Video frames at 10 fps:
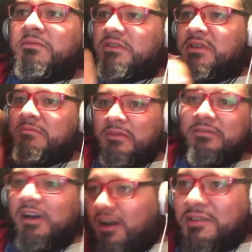within
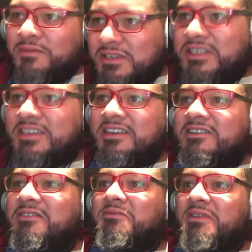all of us
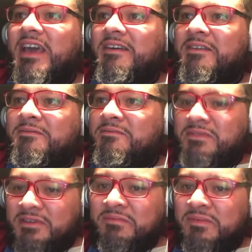here, we have
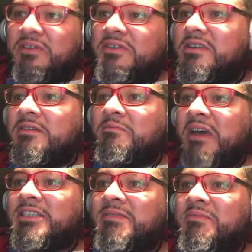the million
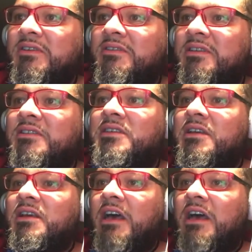possibilities